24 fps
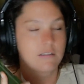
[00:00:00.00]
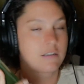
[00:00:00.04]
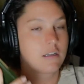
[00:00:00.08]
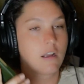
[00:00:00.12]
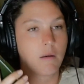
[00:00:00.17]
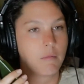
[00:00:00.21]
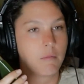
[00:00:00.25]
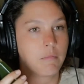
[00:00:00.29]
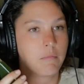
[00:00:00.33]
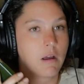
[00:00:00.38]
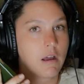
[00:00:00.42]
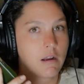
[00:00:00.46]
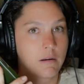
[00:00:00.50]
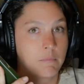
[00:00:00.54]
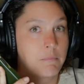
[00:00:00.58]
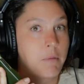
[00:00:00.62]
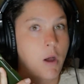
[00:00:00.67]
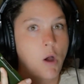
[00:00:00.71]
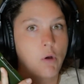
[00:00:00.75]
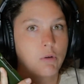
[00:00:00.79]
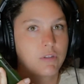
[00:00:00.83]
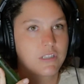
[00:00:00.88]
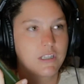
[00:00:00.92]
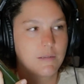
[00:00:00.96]
a
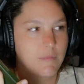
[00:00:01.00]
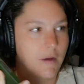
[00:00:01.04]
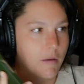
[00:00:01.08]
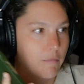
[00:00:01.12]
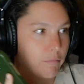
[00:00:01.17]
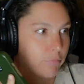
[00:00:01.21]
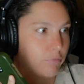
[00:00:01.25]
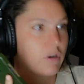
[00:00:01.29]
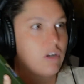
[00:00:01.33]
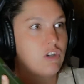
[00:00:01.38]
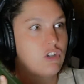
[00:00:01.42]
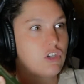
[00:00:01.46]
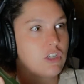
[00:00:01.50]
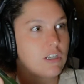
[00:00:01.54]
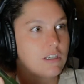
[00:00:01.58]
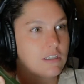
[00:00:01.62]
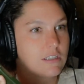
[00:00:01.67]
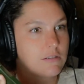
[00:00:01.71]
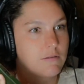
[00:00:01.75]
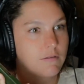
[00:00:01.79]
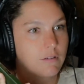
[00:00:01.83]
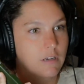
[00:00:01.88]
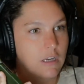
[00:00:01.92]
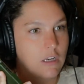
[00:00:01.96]
post about bridges.